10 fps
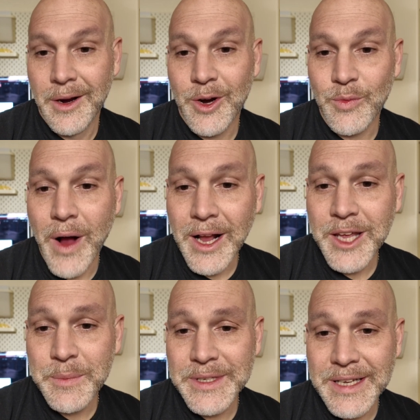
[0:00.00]

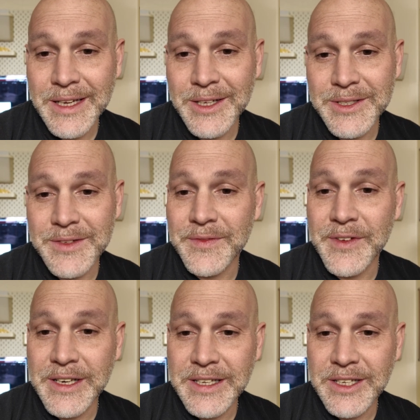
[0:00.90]
Rocky Patel's
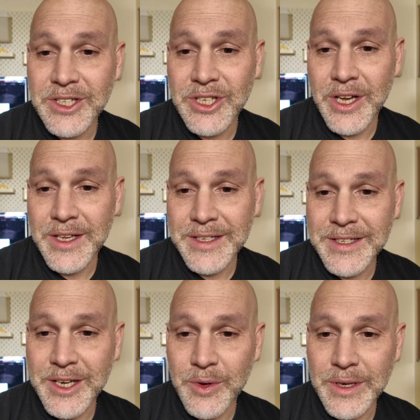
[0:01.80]
vintage
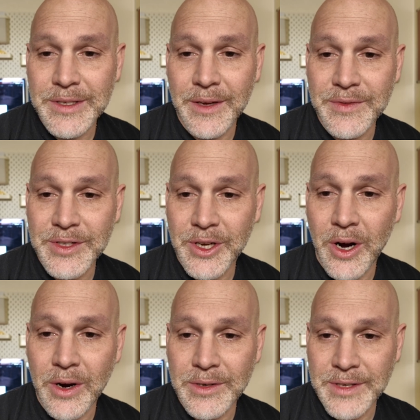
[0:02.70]
series of
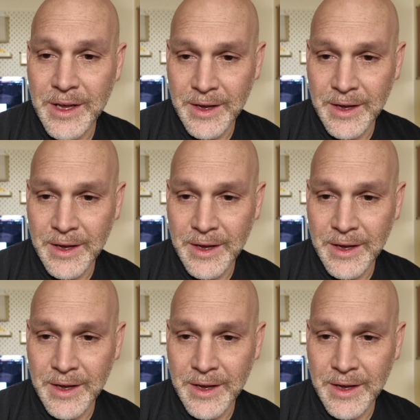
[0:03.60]
cigars